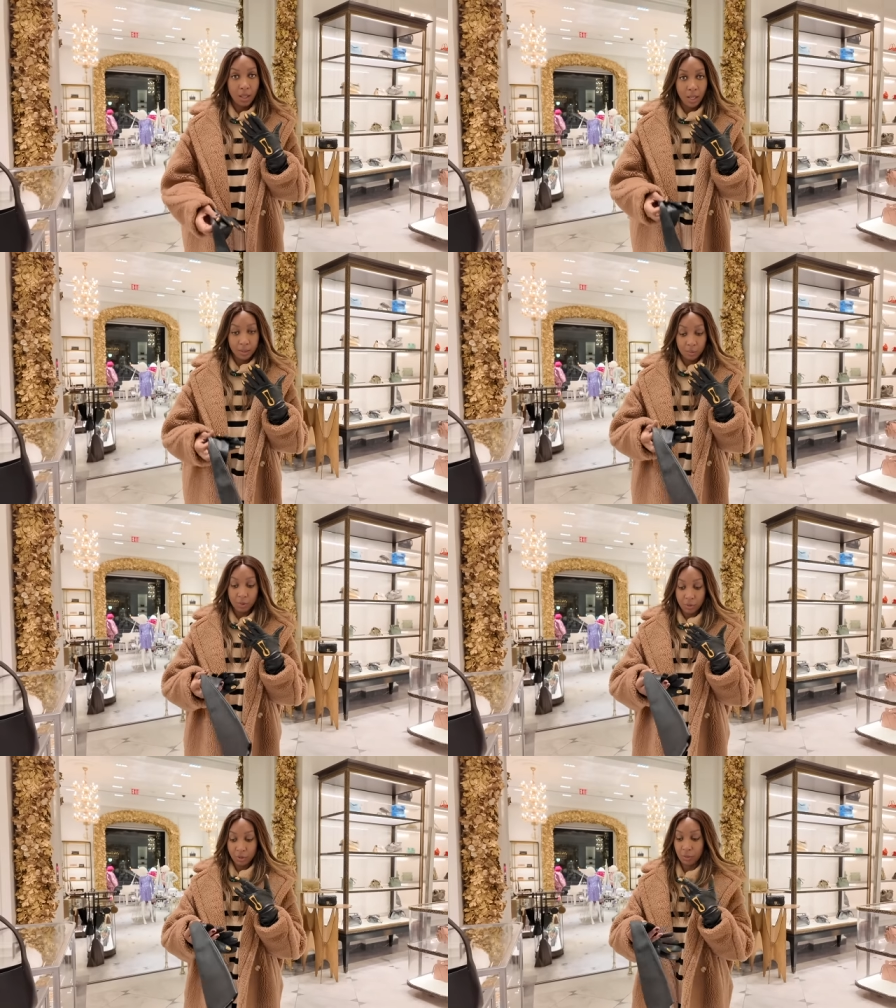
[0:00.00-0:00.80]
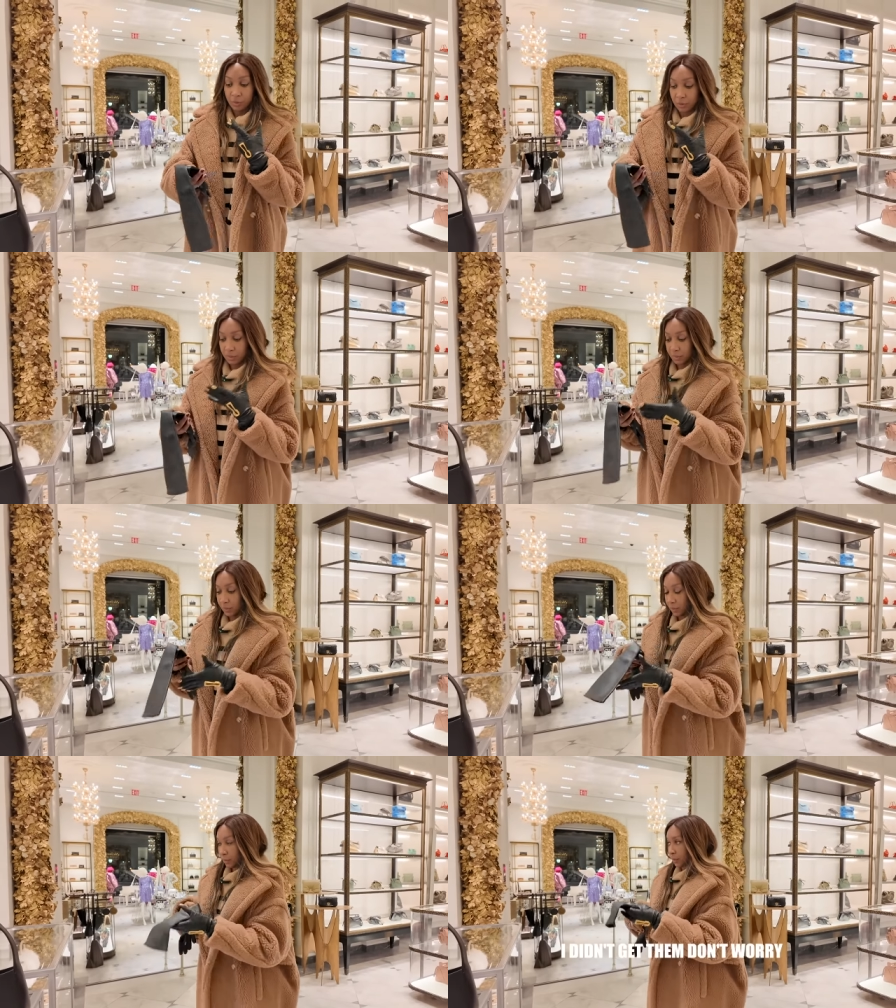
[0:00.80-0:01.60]
I think we're in trouble.
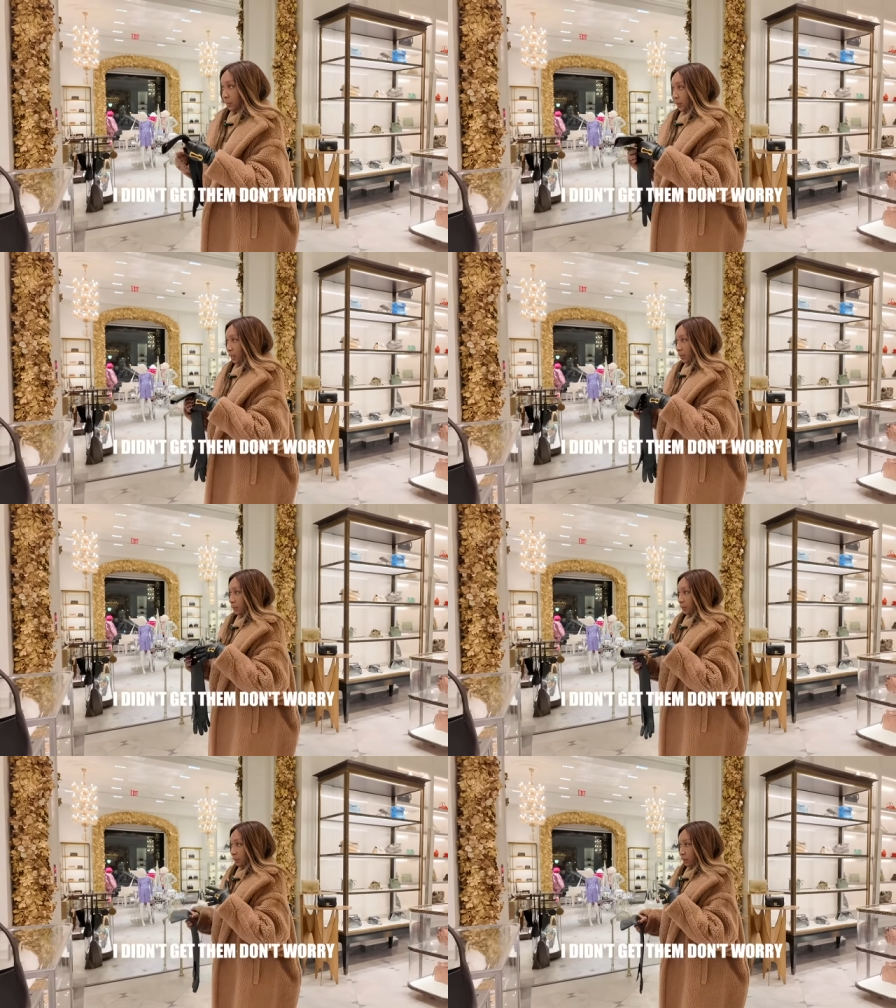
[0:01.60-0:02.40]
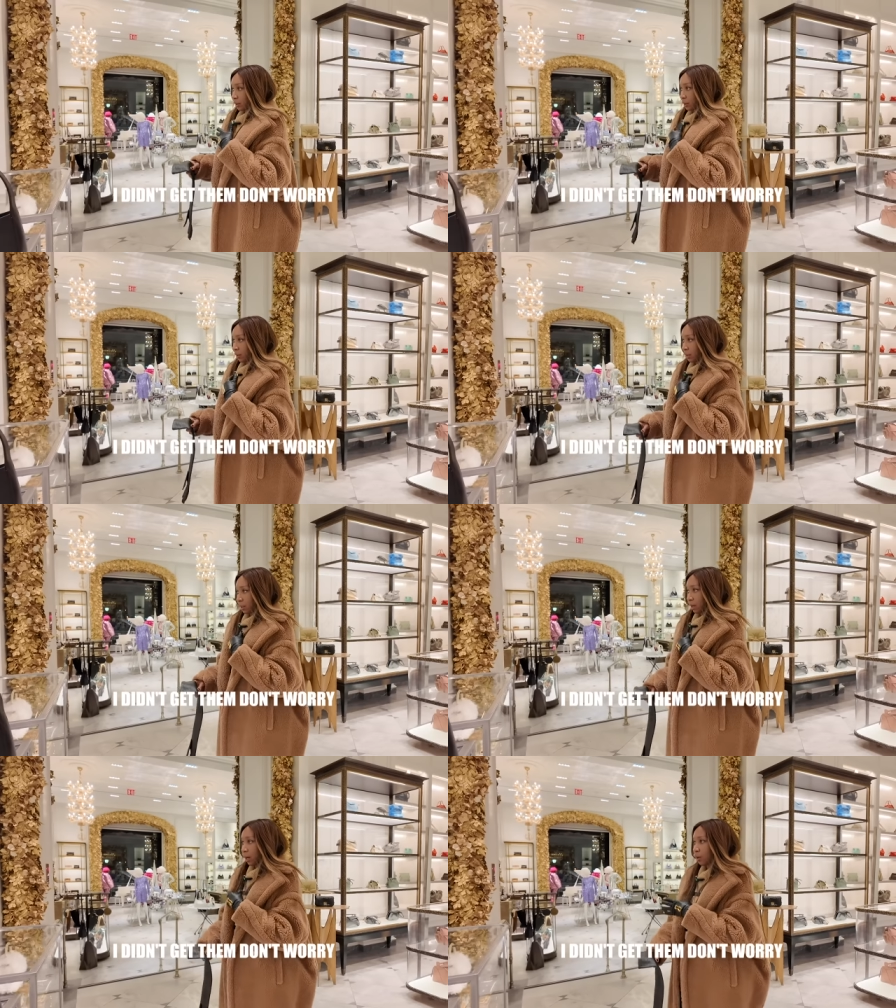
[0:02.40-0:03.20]
I think,
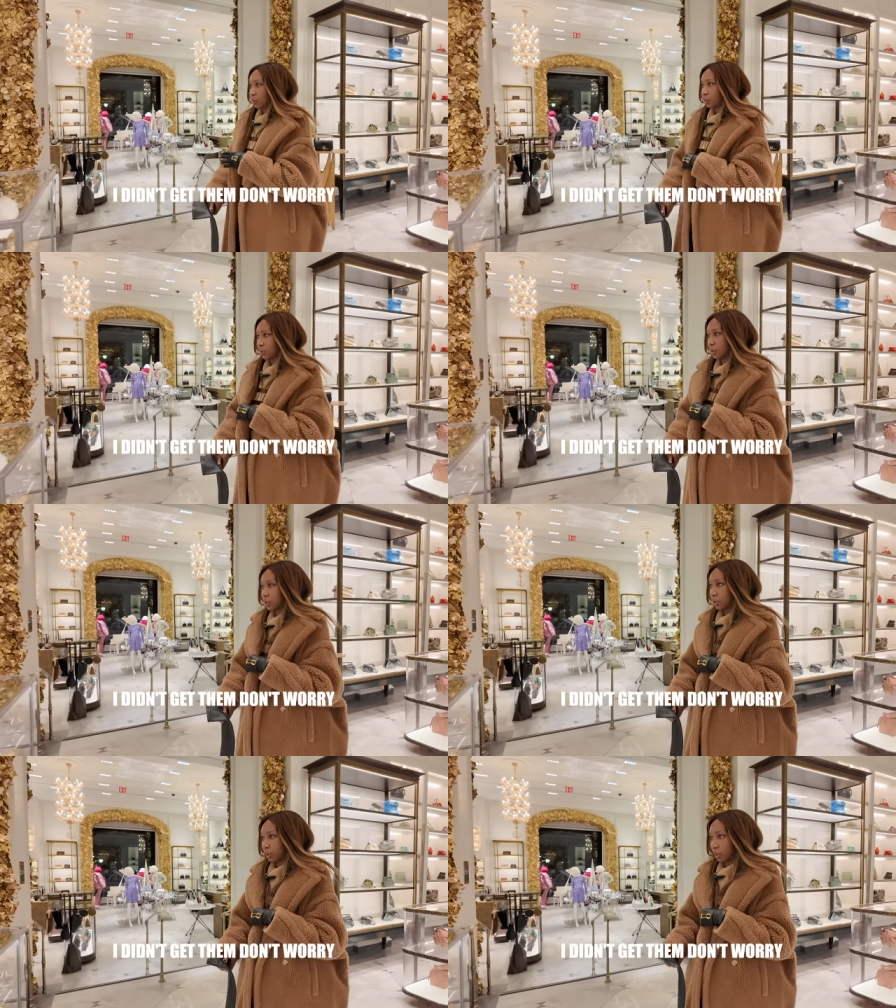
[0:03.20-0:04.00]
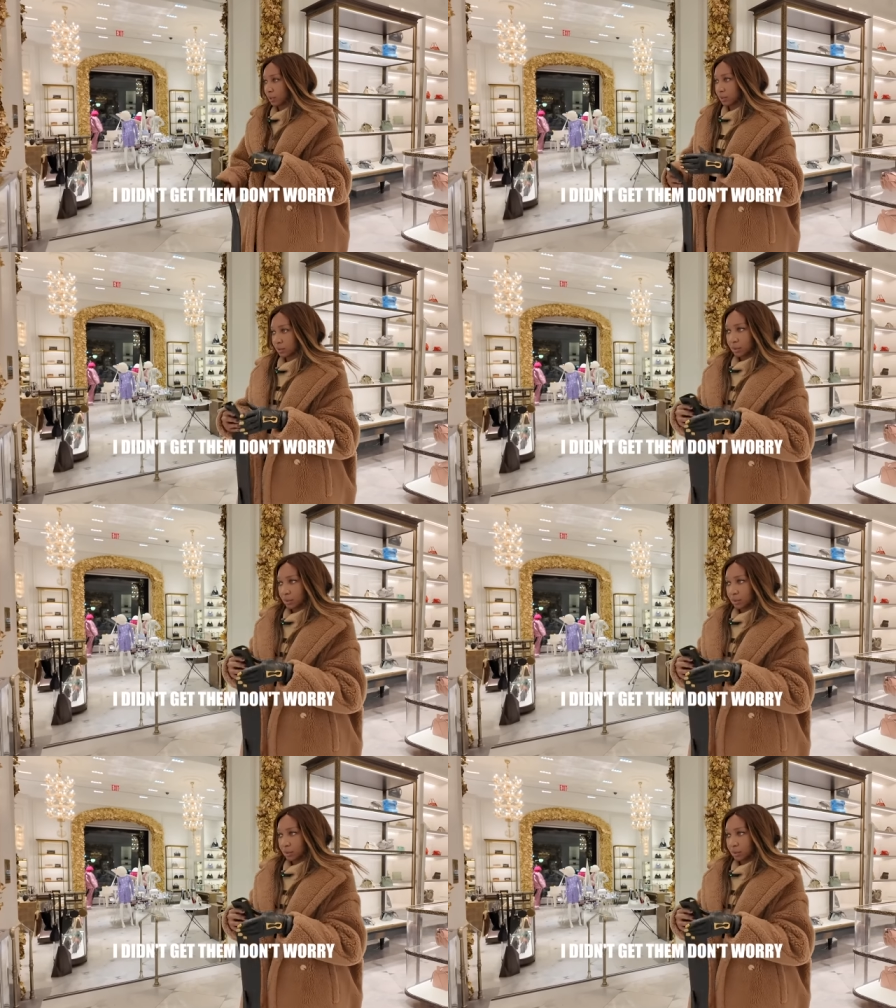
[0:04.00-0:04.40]
oh God.